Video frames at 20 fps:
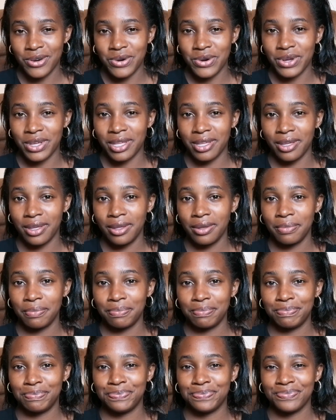Okay,
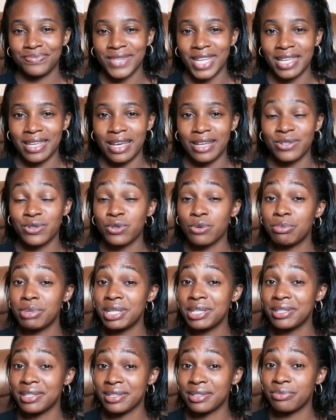yeah, so
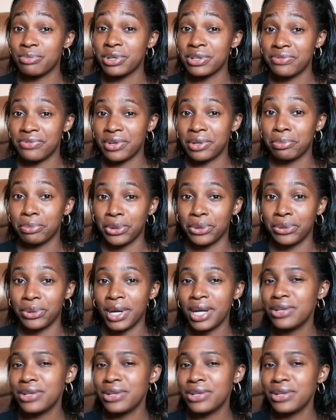please breastfeed more.